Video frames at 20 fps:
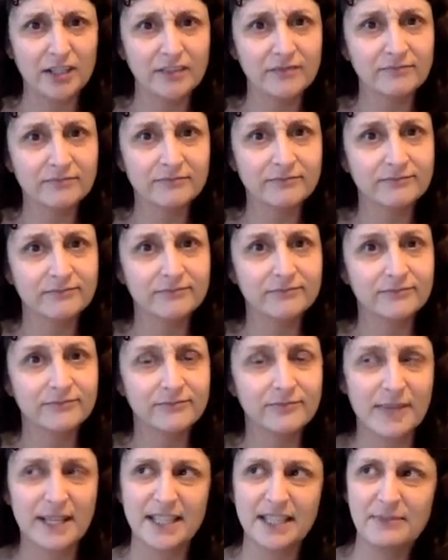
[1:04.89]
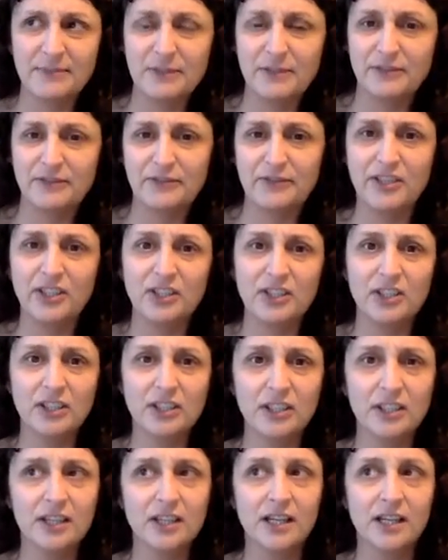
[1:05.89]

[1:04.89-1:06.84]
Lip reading: It makes me feel,